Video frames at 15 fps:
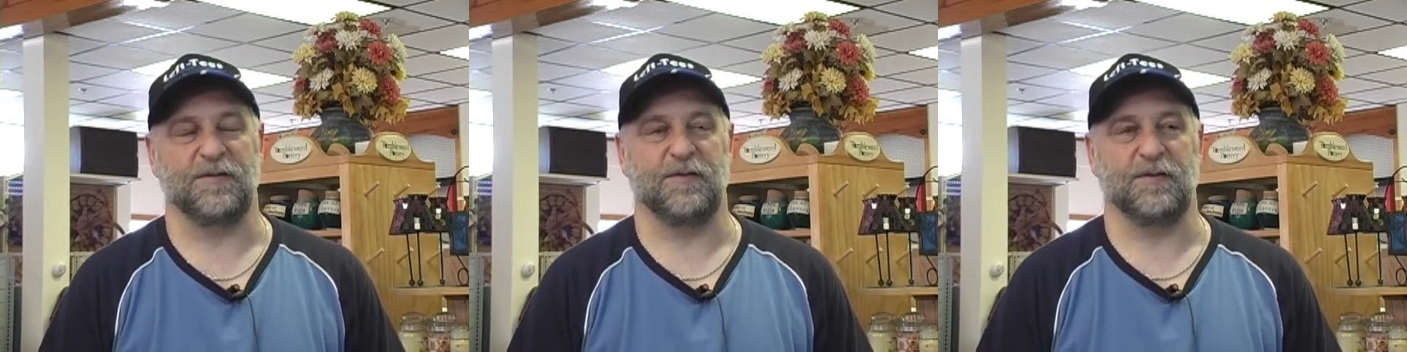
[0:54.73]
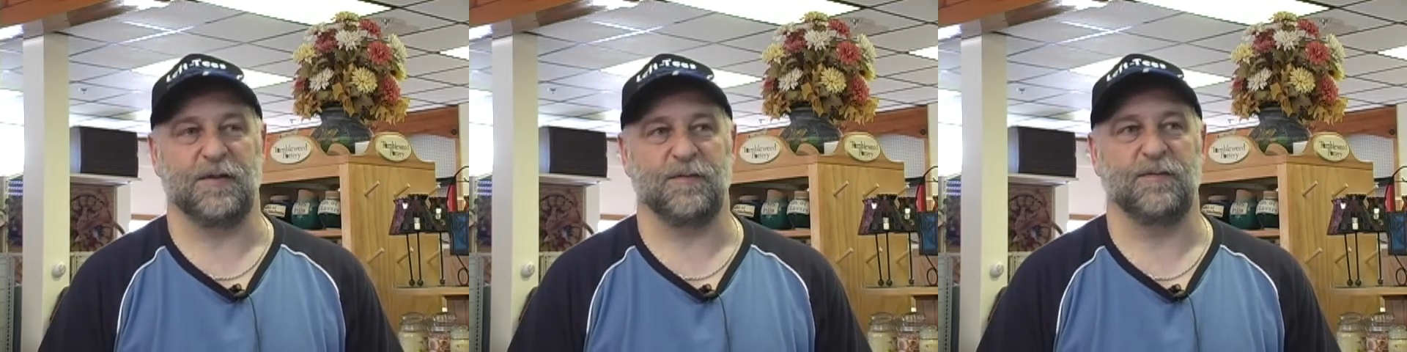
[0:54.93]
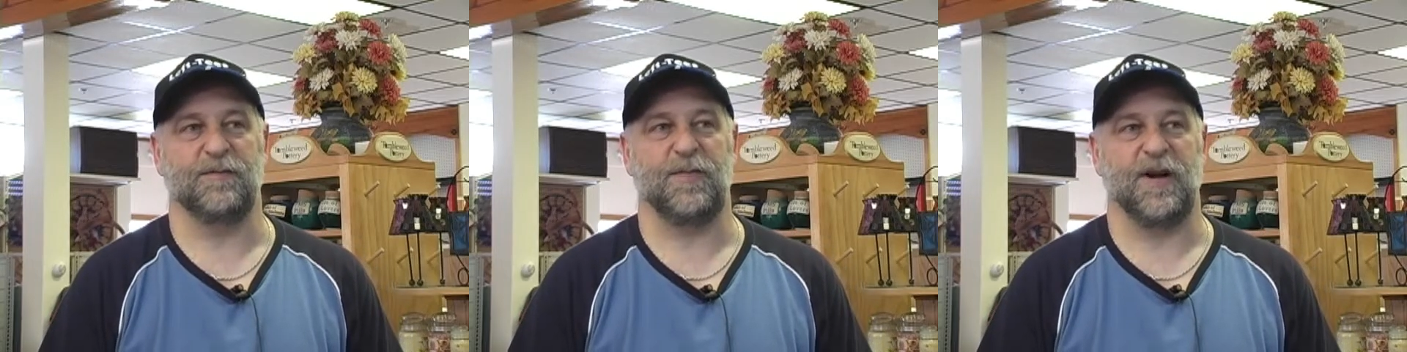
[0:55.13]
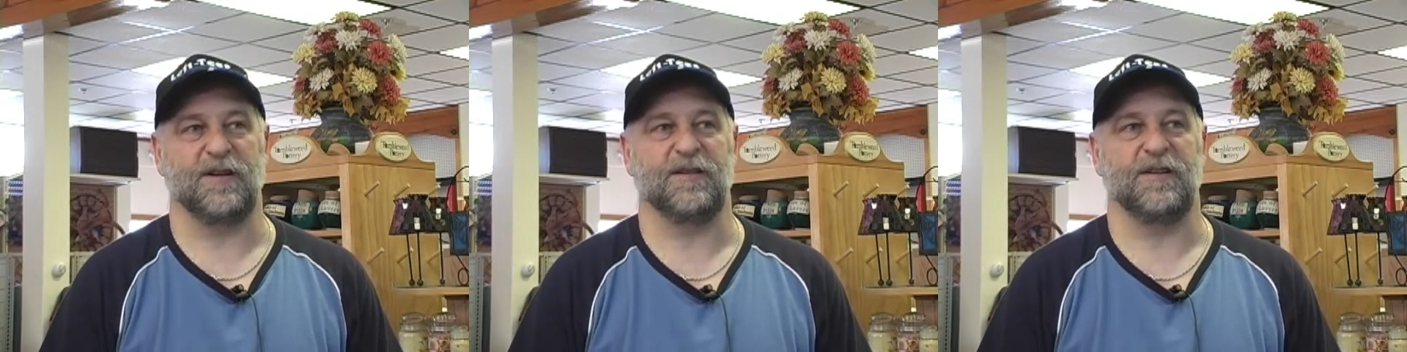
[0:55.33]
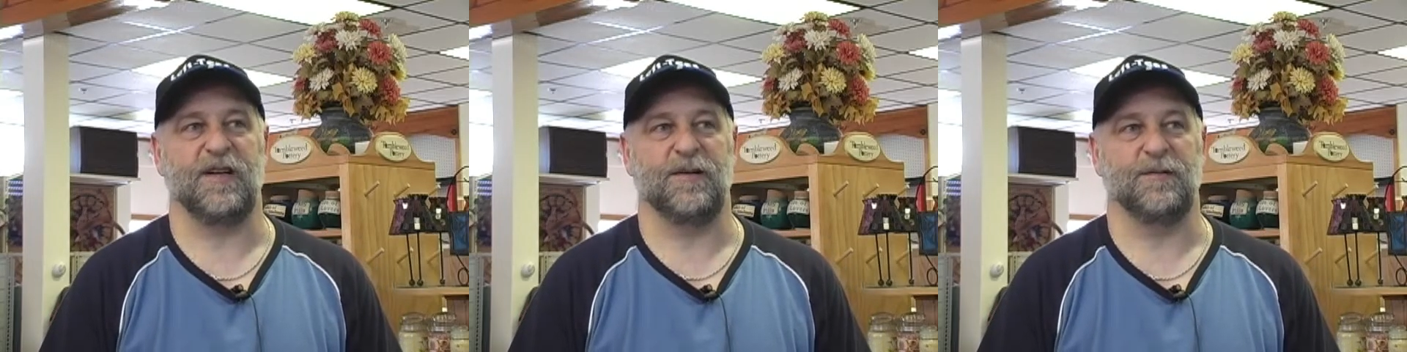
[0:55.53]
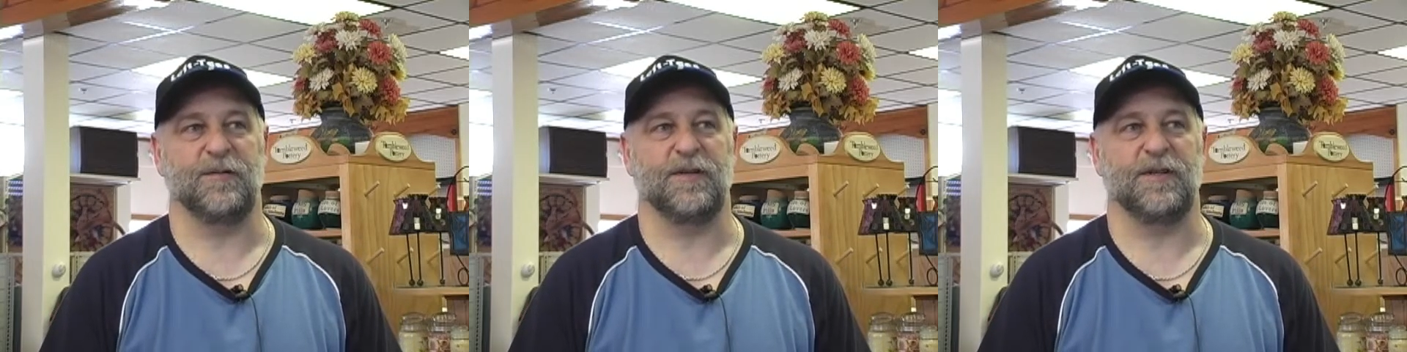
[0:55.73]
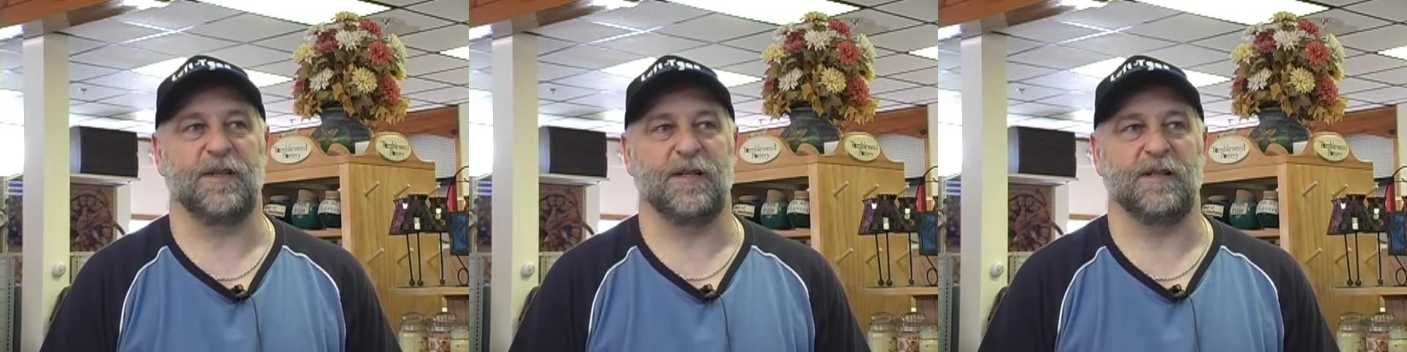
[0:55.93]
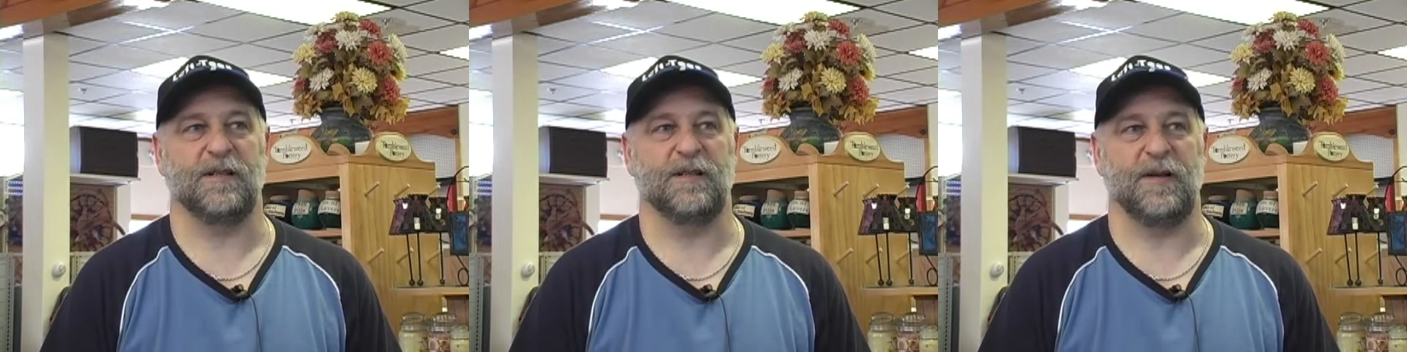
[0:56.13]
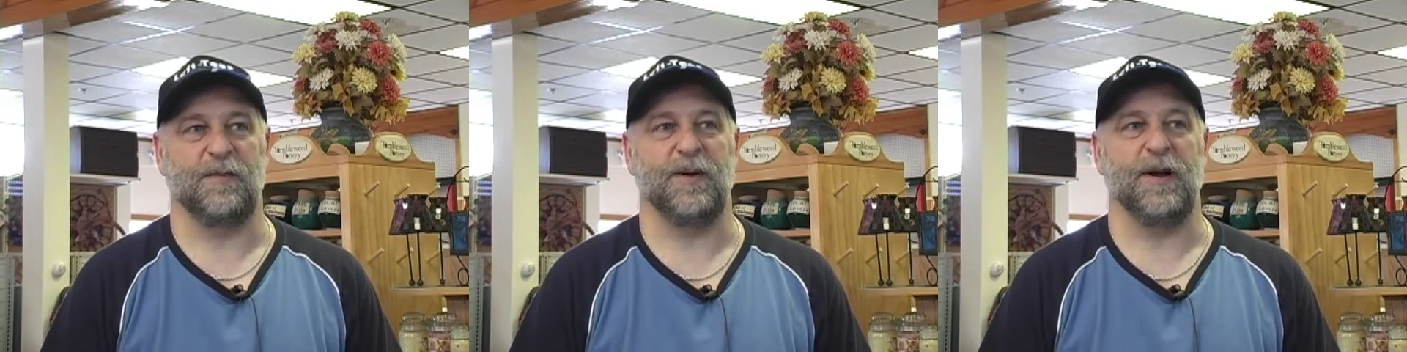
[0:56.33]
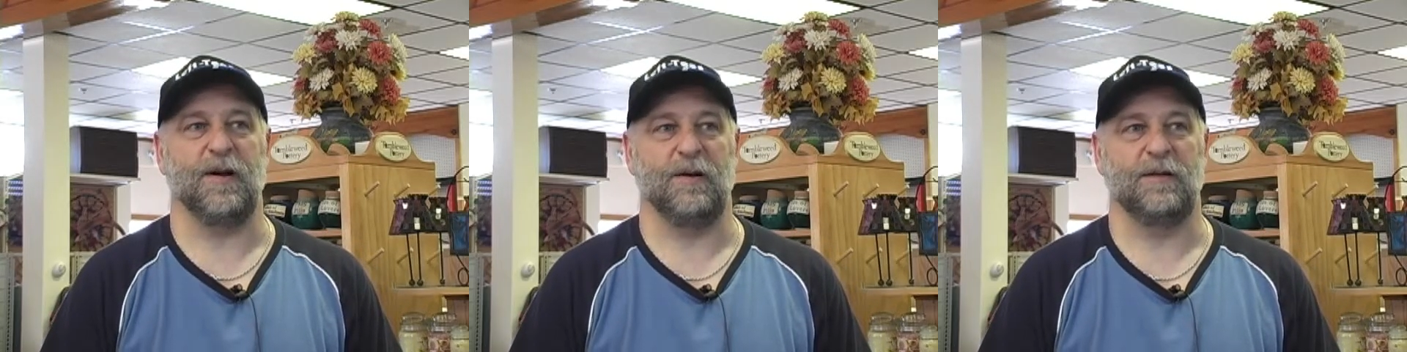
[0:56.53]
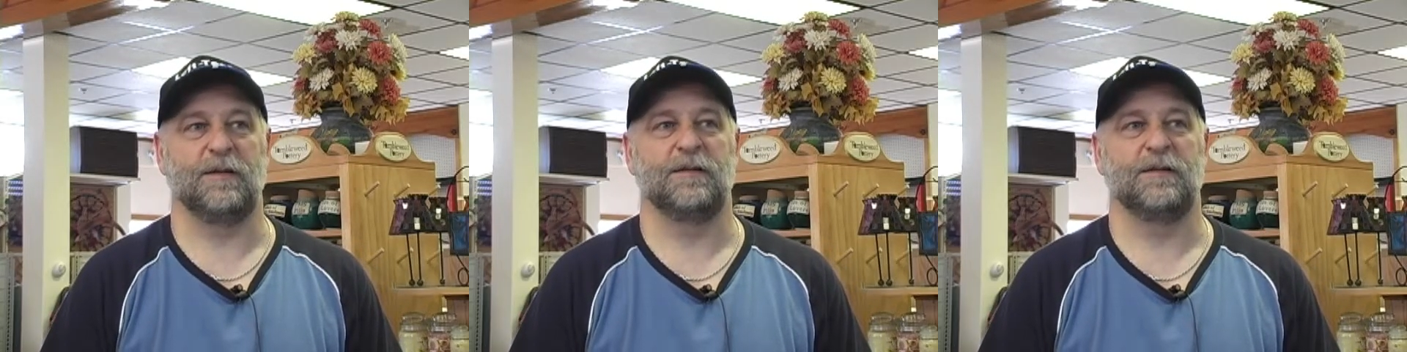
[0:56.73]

doing part-time with apparel.